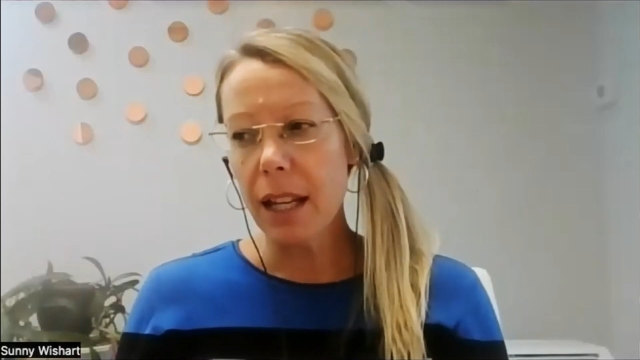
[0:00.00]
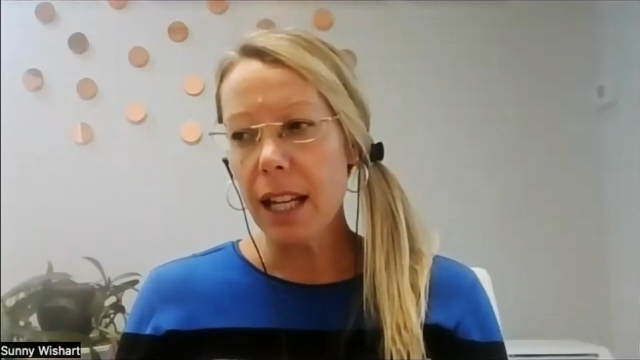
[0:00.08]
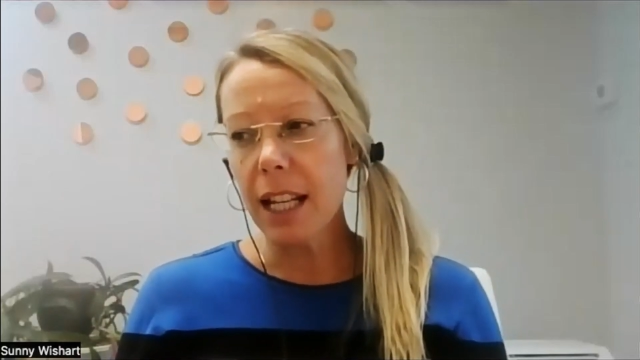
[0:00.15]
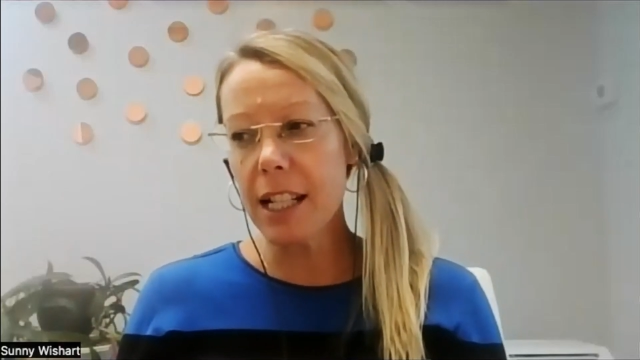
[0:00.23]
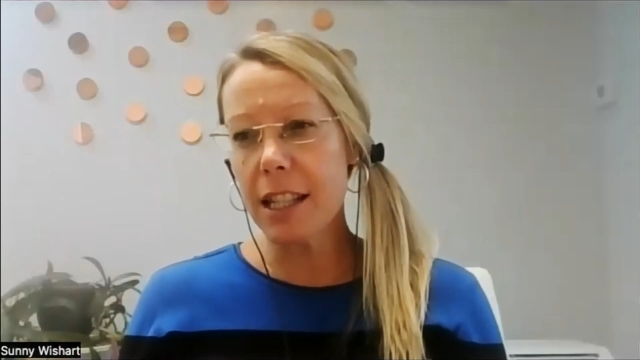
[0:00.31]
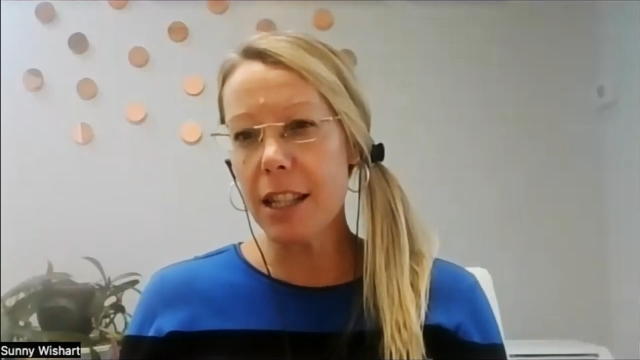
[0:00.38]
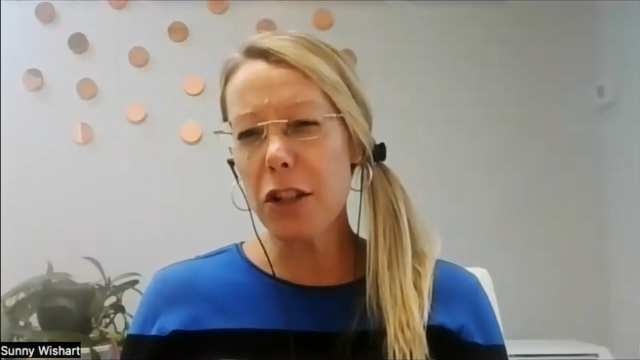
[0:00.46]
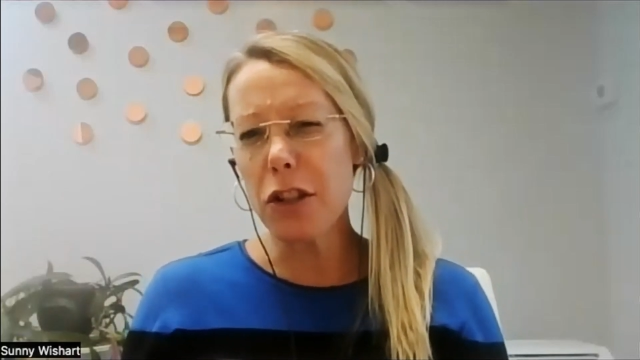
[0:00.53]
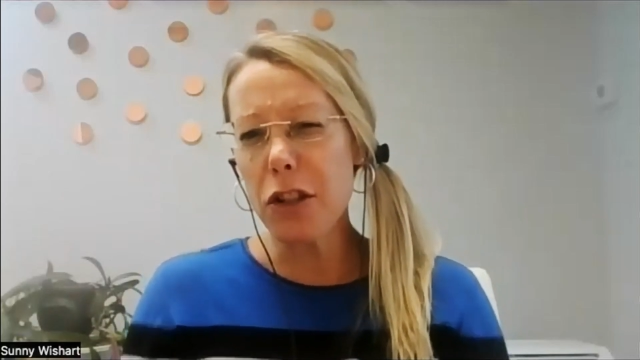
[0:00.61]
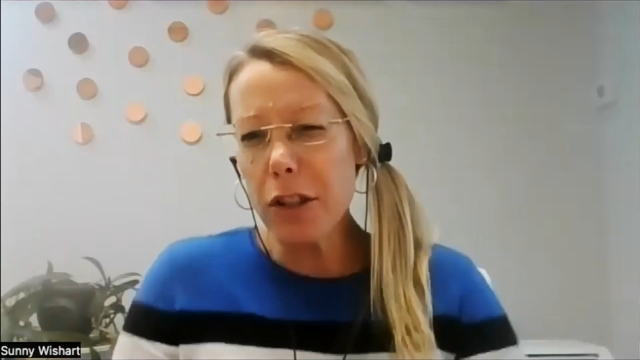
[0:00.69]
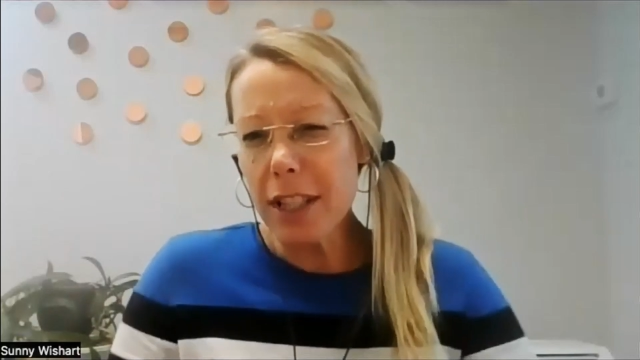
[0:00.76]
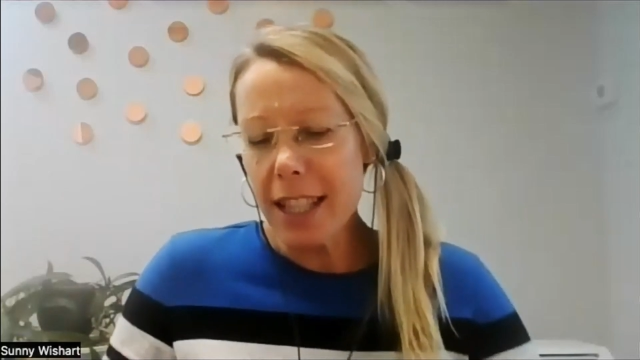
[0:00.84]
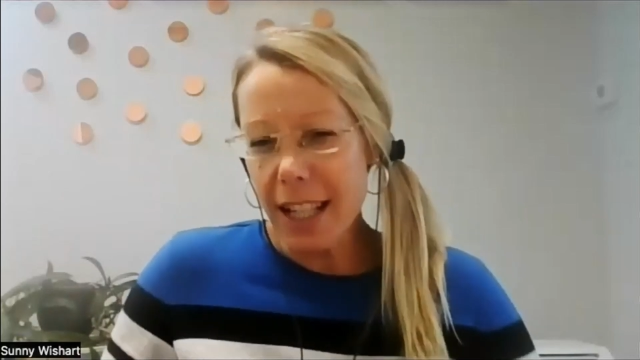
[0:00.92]
It's the
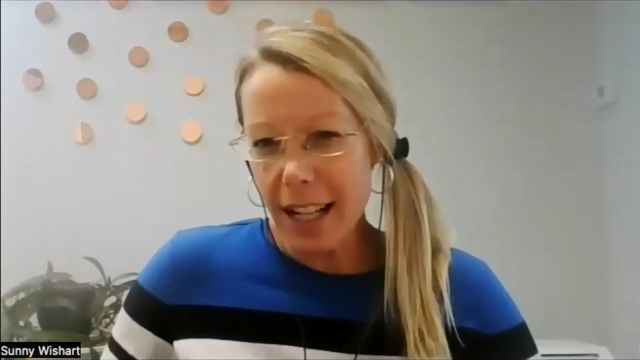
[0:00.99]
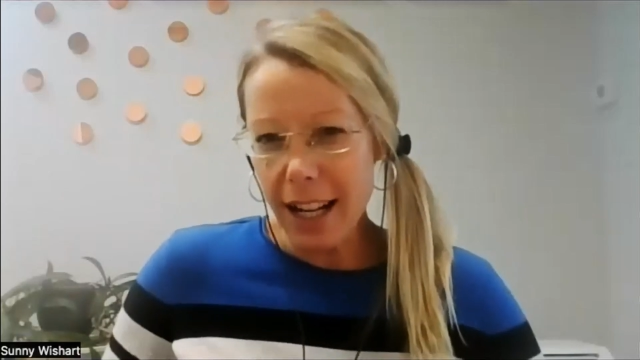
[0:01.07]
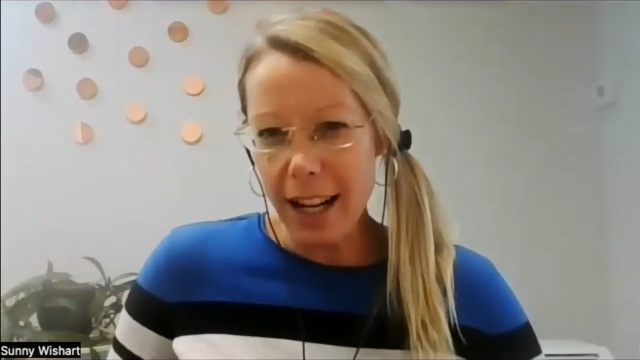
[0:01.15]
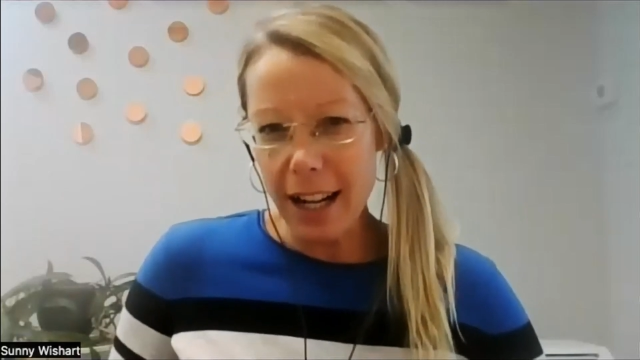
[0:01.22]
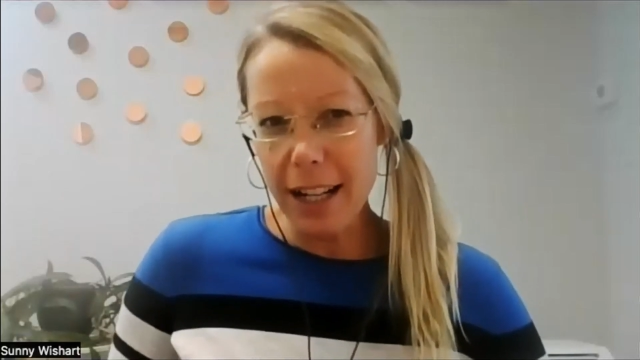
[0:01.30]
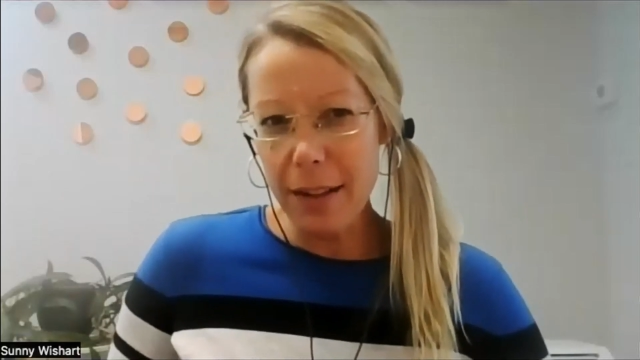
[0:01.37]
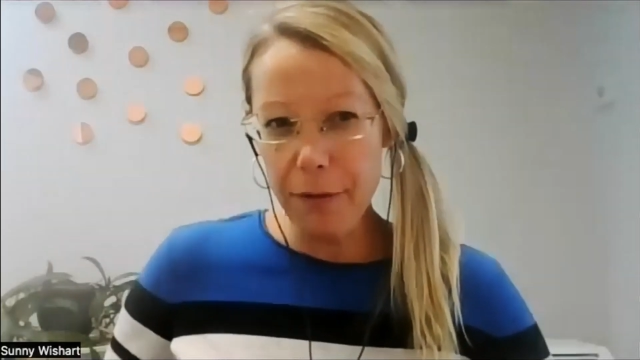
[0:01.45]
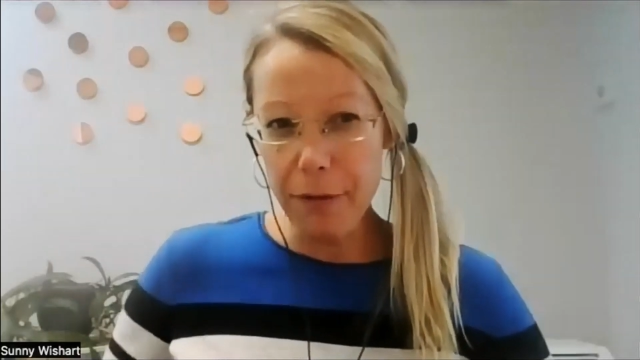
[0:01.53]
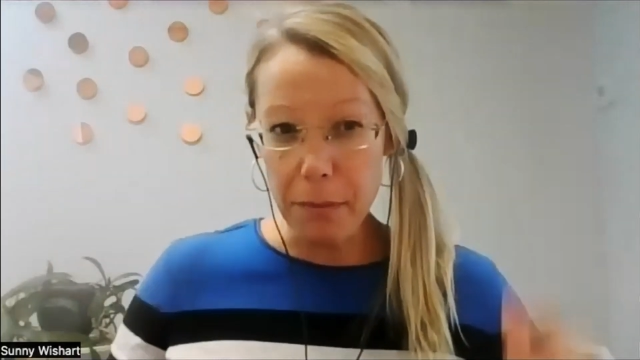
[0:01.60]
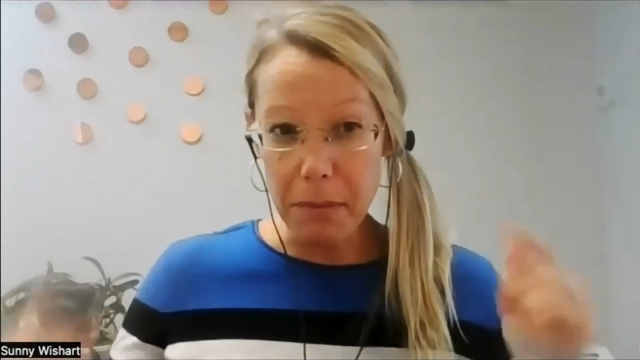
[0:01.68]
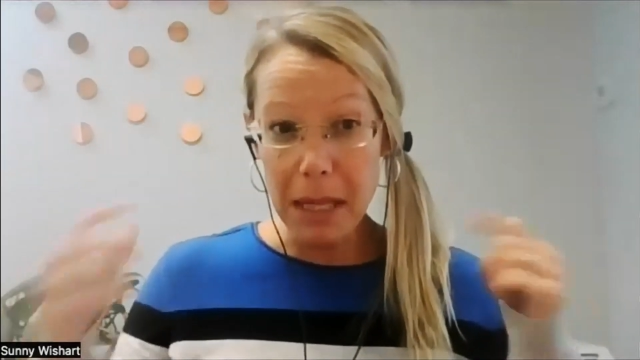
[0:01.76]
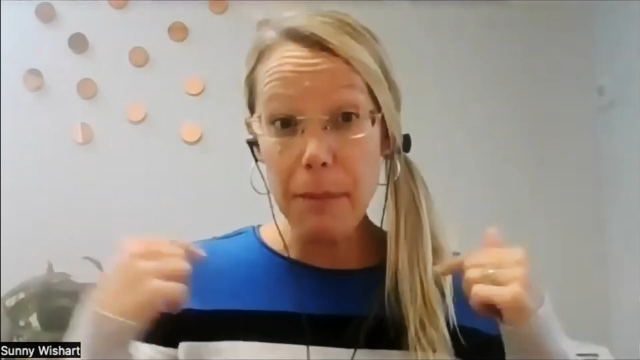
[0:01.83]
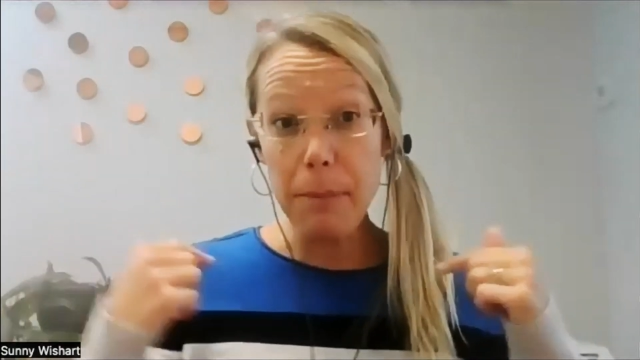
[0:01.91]
shoulds that kind of, for
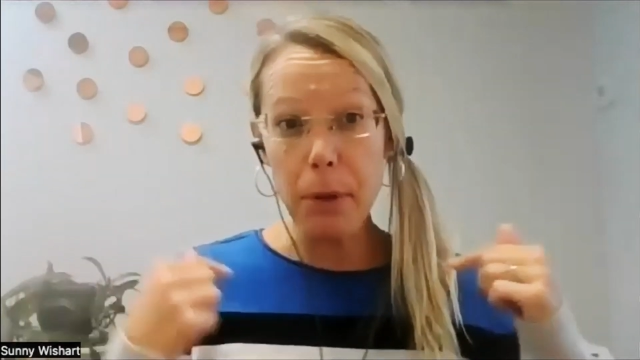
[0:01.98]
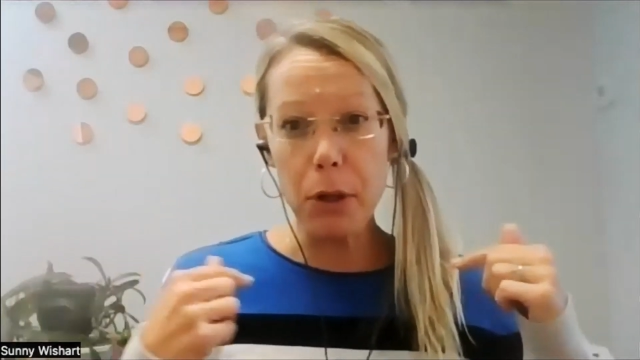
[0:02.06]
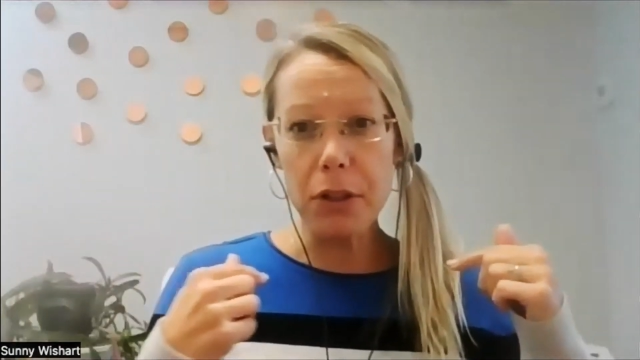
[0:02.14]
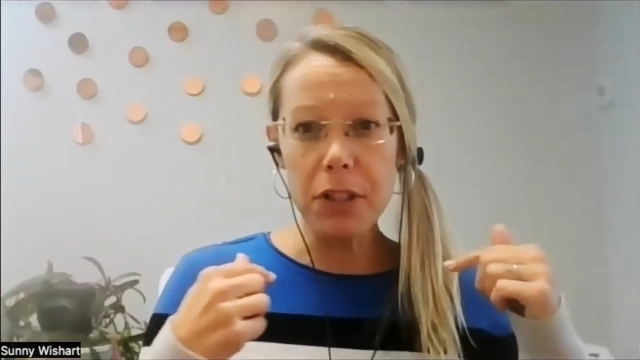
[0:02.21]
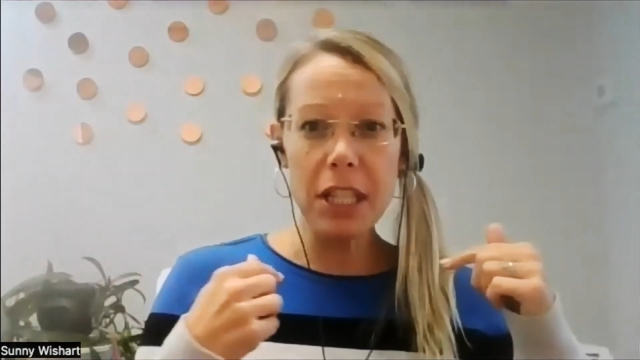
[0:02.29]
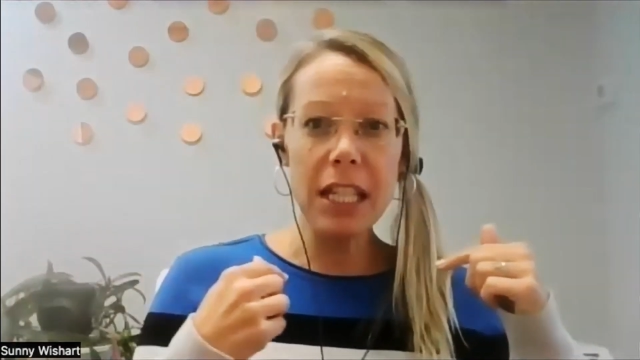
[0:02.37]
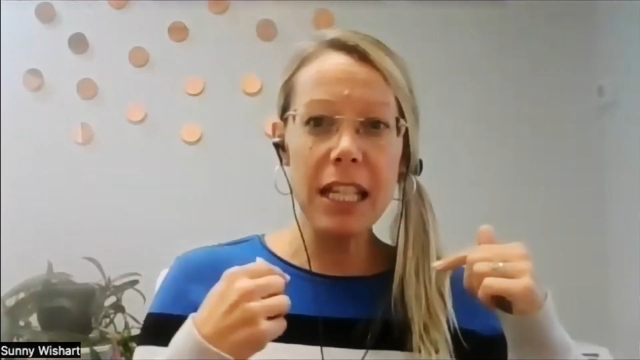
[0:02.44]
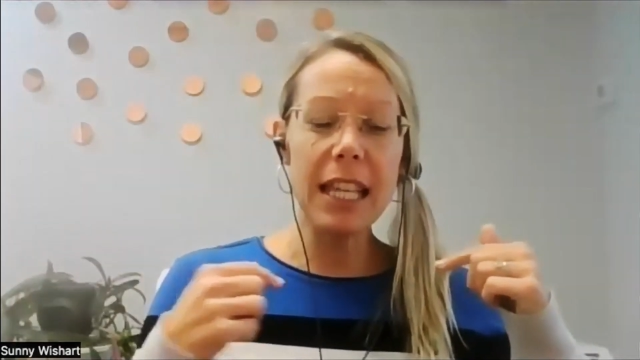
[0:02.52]
me personally,